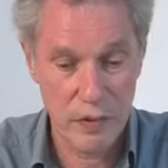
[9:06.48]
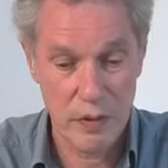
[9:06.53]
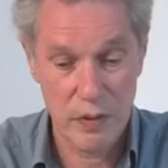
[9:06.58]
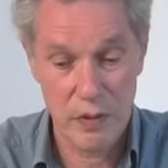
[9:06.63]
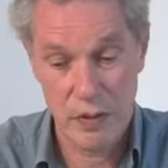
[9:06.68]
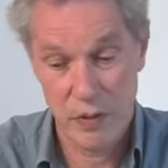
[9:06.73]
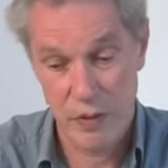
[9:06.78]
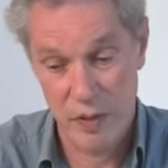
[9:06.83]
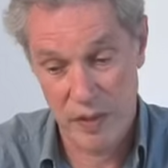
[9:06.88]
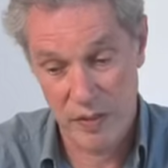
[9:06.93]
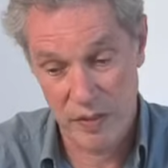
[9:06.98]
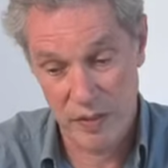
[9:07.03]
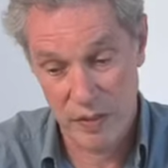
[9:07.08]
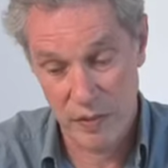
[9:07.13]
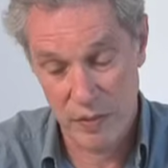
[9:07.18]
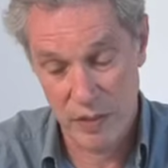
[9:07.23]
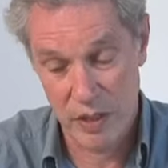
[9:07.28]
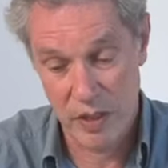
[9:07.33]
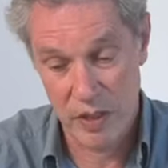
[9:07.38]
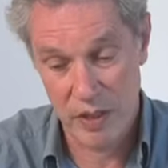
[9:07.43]
Crease
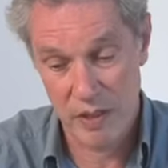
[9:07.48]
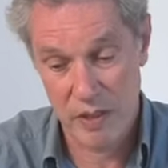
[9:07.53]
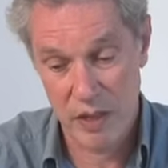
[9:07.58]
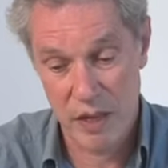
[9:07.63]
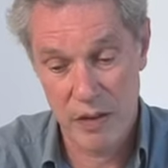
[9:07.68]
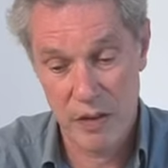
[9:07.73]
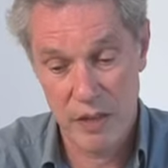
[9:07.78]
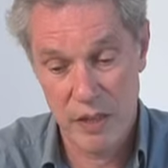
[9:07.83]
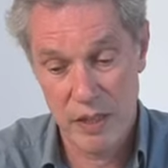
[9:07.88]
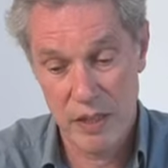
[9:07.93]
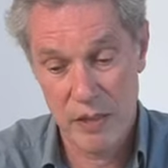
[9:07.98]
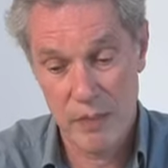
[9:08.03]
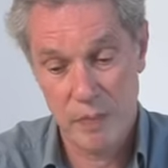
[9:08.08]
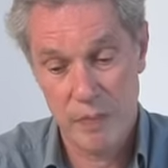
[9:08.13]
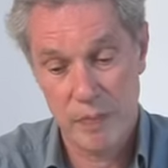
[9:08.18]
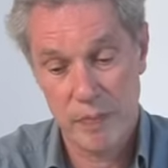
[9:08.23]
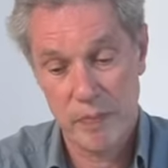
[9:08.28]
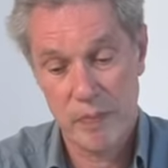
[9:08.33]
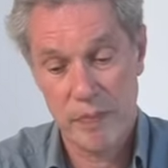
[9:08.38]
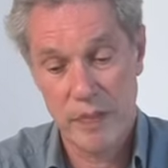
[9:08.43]
it really thoroughly.
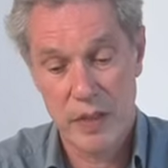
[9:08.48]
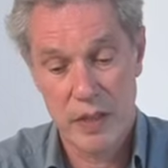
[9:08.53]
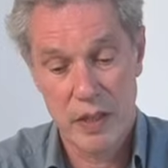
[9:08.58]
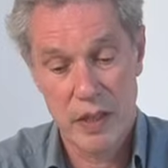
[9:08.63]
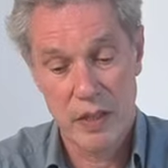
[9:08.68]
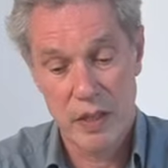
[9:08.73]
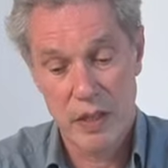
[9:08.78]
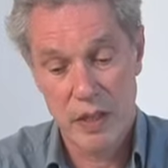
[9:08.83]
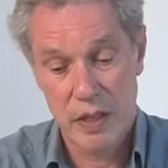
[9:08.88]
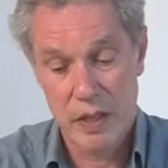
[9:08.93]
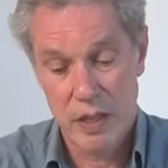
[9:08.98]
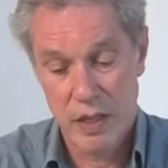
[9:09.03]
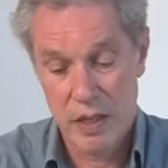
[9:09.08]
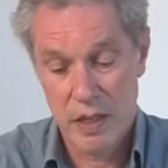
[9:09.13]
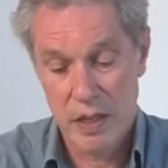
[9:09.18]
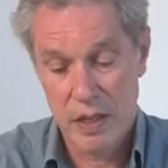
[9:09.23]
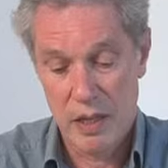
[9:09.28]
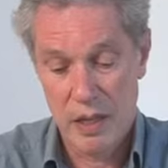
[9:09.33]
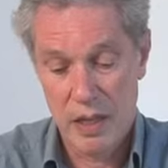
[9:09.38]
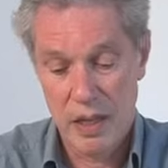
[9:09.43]

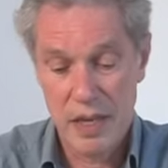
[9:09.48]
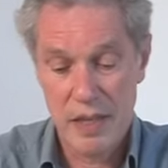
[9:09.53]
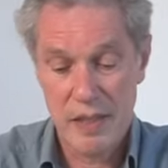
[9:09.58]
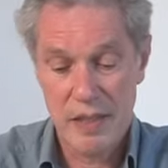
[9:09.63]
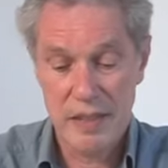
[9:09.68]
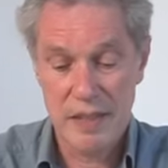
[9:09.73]
And